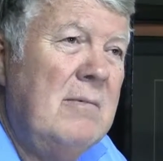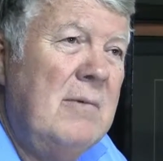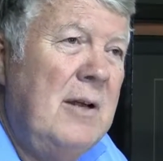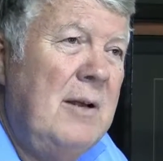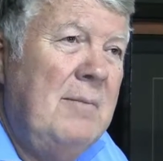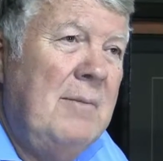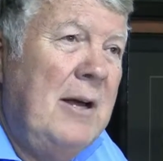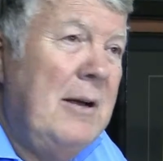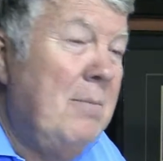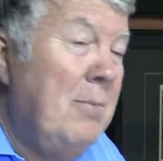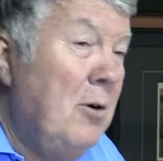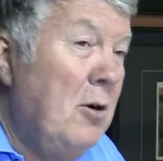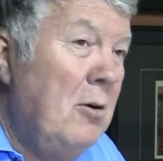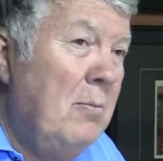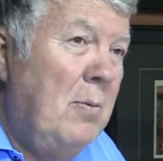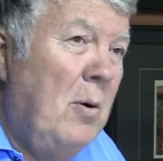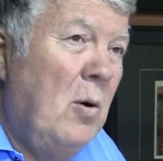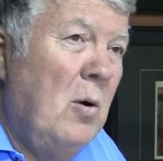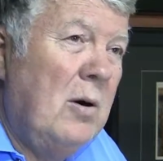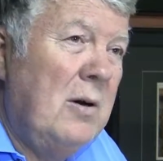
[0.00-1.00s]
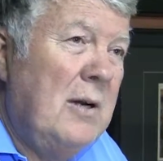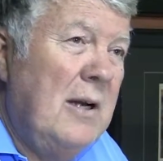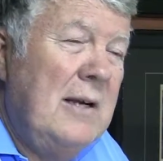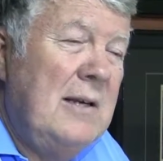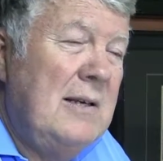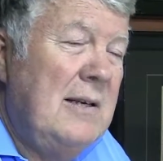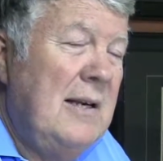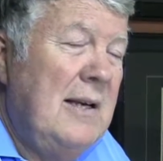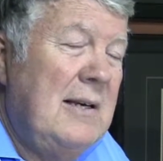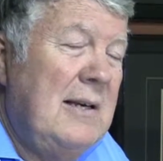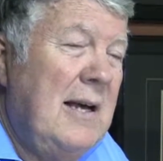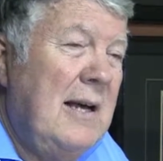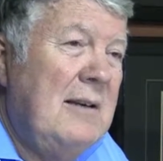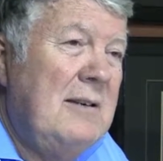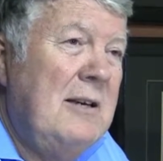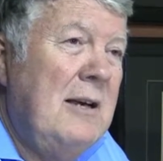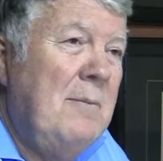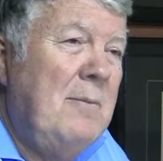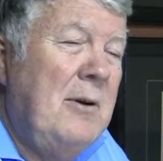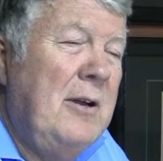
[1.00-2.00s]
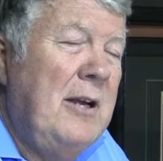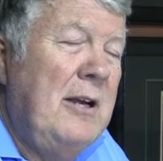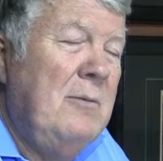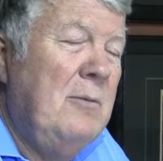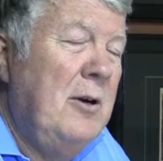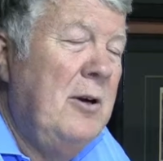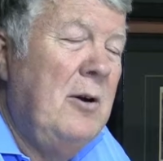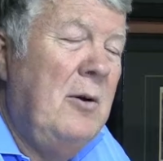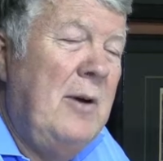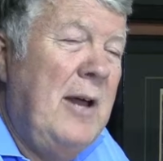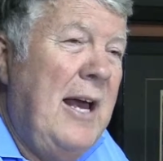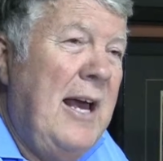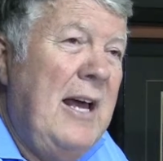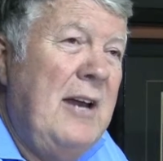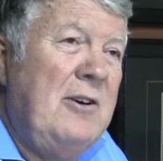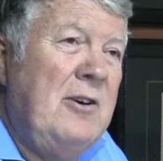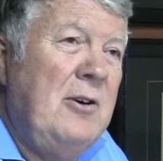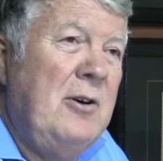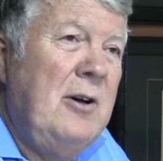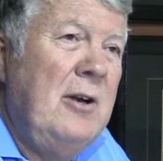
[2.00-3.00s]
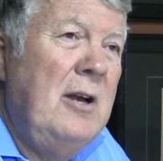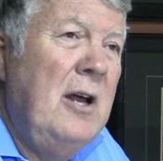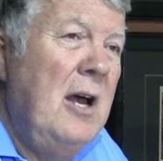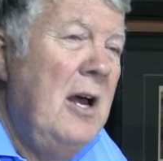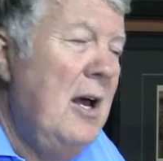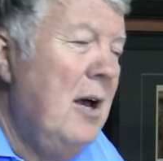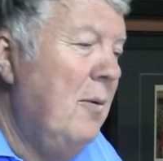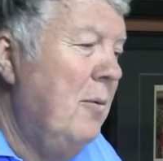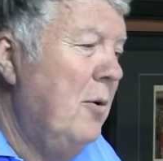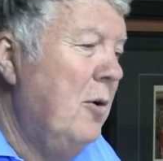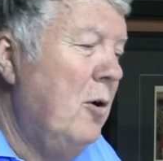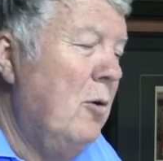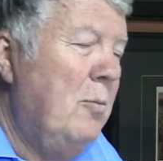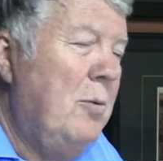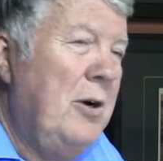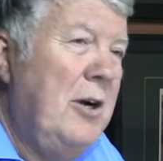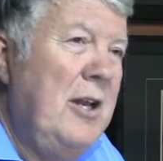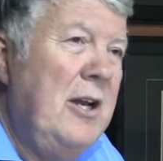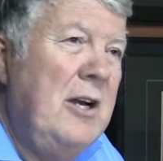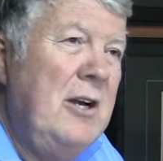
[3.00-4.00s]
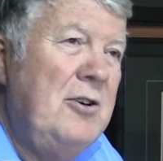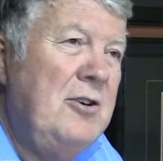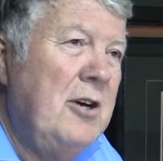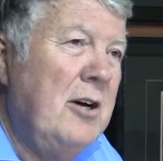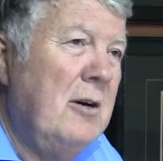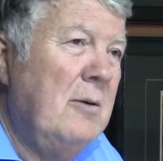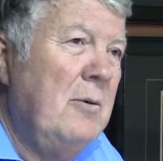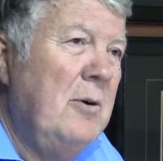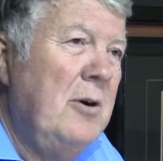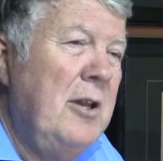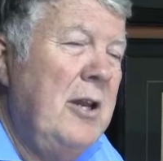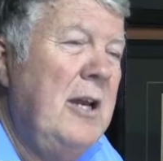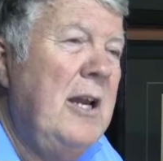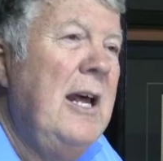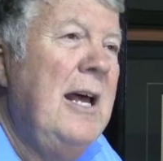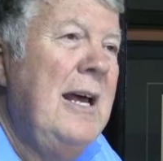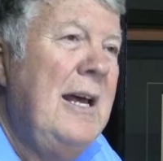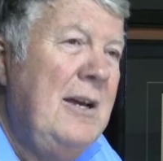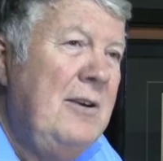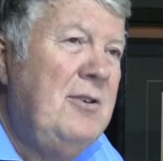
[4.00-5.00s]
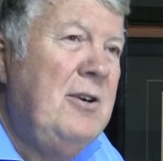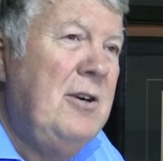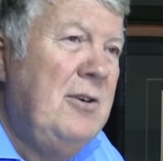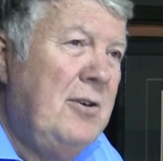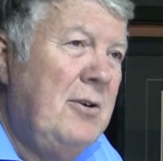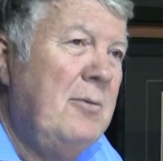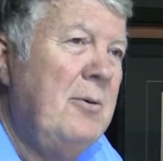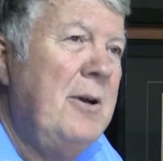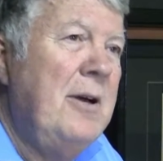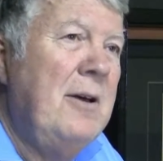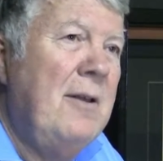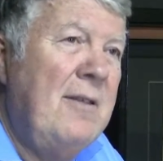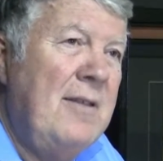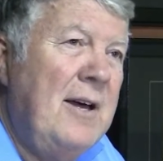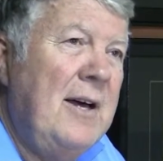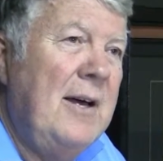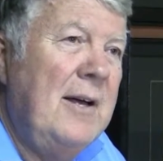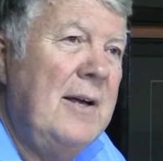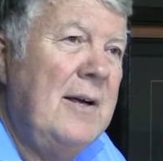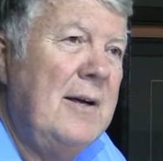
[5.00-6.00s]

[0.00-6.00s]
and make pulled pork. That's how simple it is. We don't add to it. We don't put any junk with it. It's just the real thing.